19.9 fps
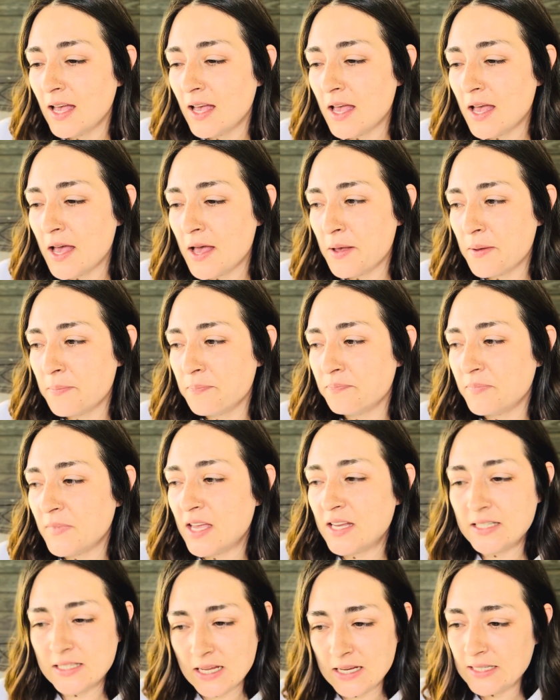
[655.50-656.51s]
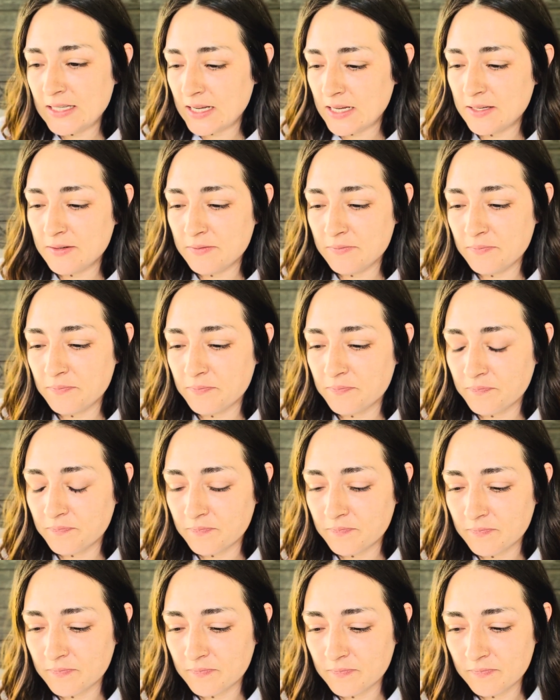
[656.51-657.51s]
And 1010.
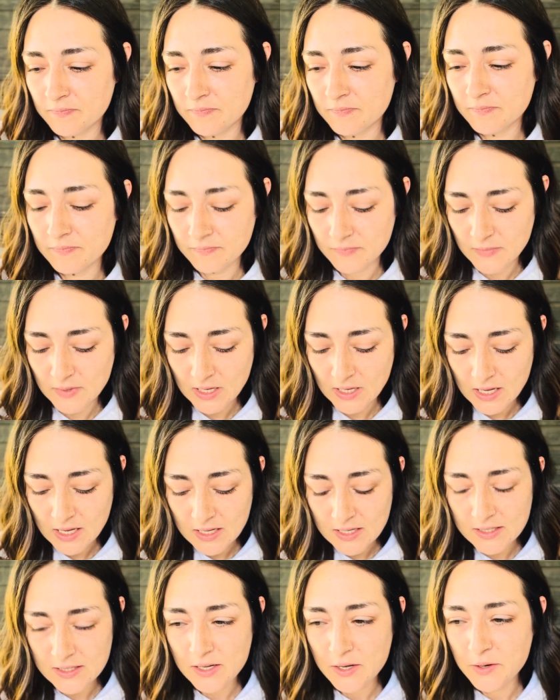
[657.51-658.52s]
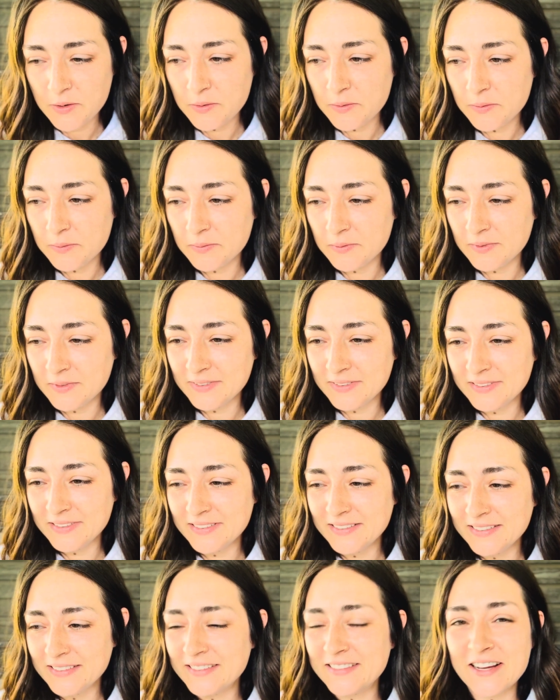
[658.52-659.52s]
So
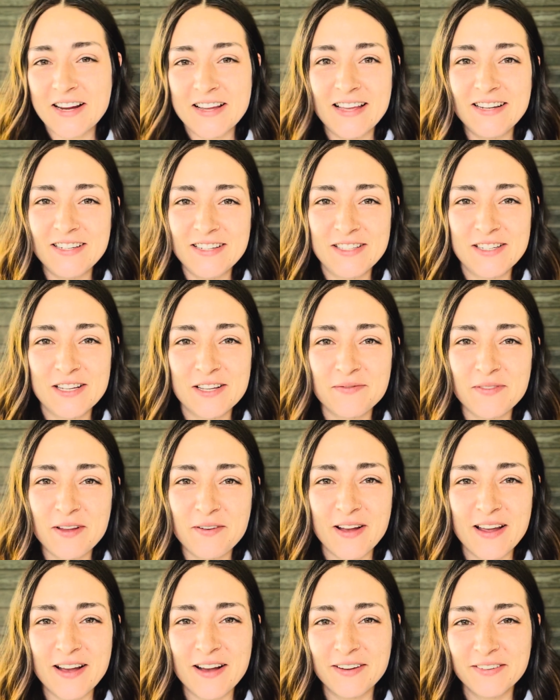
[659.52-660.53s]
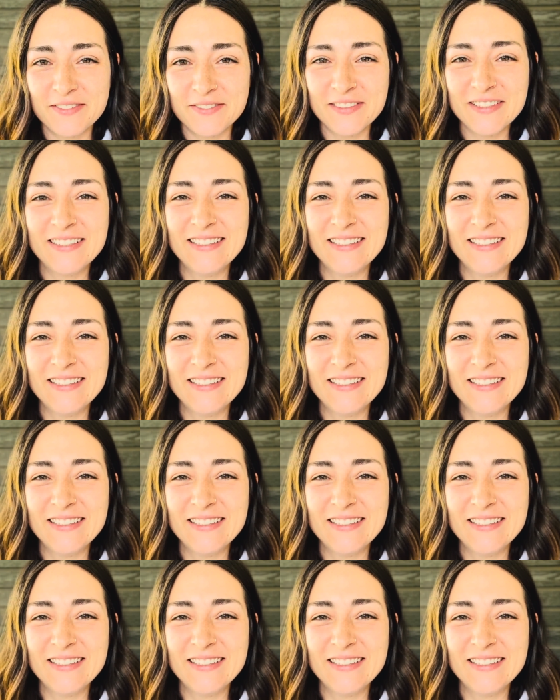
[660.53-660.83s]
sorry, that just took me way off.